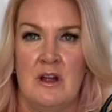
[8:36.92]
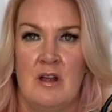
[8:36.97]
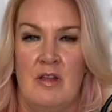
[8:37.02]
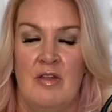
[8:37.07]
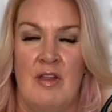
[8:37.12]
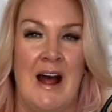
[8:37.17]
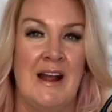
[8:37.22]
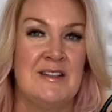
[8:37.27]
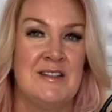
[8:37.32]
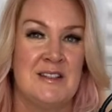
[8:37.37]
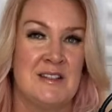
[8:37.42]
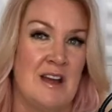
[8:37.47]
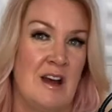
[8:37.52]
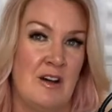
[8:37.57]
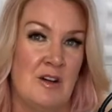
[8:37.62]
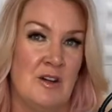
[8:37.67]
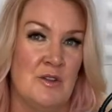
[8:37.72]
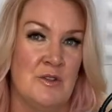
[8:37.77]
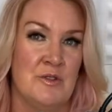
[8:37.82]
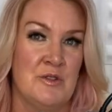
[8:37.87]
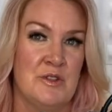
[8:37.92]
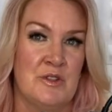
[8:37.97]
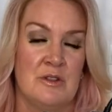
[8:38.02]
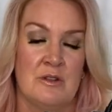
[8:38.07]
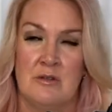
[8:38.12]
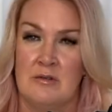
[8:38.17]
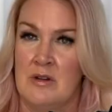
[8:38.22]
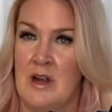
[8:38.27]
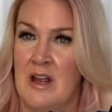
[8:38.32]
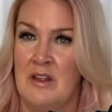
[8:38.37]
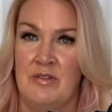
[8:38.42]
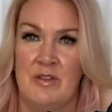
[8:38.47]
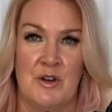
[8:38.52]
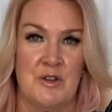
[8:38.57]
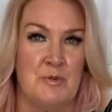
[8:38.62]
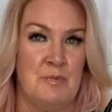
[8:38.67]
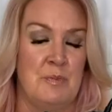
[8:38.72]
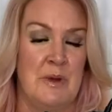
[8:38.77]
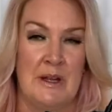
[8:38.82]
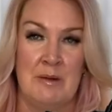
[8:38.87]
That sells, right?
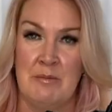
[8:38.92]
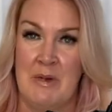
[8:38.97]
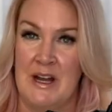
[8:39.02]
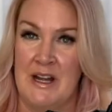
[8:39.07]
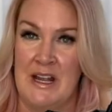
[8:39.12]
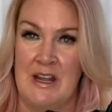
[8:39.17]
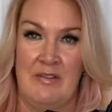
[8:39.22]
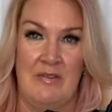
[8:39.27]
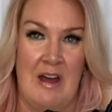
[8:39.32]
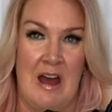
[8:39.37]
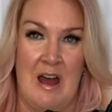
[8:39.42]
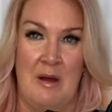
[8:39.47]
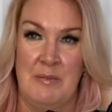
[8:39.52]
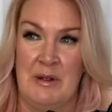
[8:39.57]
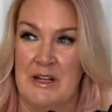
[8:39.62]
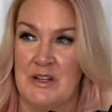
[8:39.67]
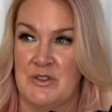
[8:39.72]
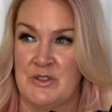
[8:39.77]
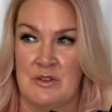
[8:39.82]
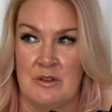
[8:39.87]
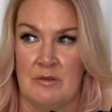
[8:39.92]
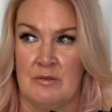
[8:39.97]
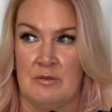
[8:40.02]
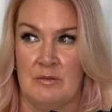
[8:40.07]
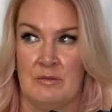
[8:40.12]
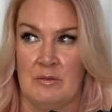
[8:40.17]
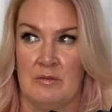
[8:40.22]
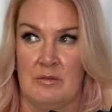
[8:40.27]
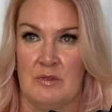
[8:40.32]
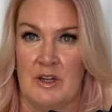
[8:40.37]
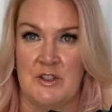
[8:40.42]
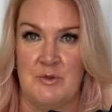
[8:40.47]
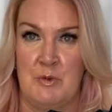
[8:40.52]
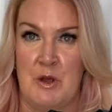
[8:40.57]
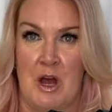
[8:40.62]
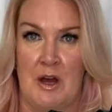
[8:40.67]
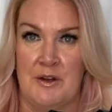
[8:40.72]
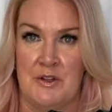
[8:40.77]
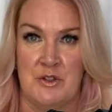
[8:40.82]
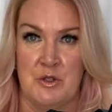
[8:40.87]
There's big money in that because, let's be
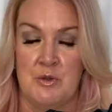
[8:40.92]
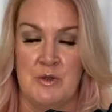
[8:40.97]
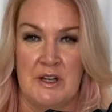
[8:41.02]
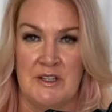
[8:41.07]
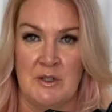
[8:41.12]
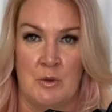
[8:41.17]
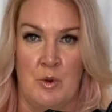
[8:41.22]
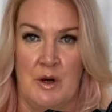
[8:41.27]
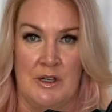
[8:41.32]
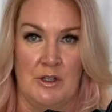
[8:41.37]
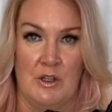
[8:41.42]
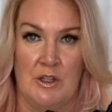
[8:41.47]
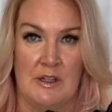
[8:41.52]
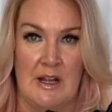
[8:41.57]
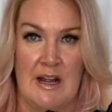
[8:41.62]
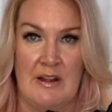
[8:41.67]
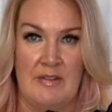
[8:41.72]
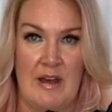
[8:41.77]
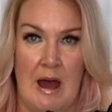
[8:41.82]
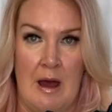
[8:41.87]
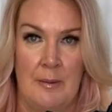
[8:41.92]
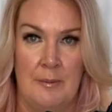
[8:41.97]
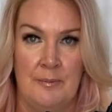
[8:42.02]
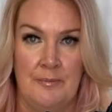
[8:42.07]
honest, who doesn't want to look like that?